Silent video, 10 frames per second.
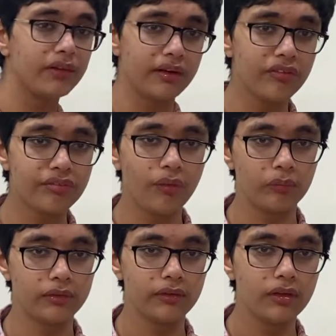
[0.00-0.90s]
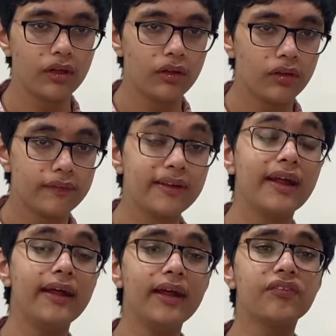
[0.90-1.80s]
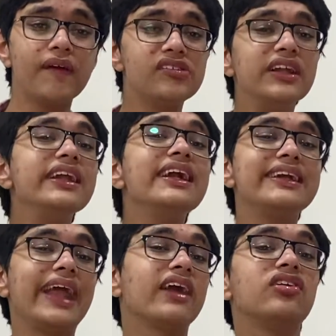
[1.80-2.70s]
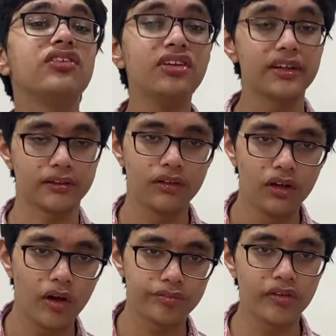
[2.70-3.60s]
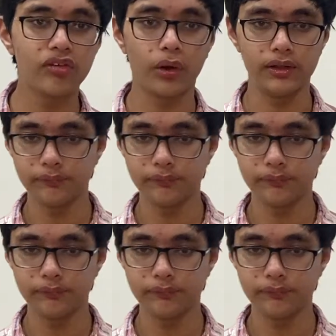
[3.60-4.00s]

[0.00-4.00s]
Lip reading: that is formed, especially the texture of the soil.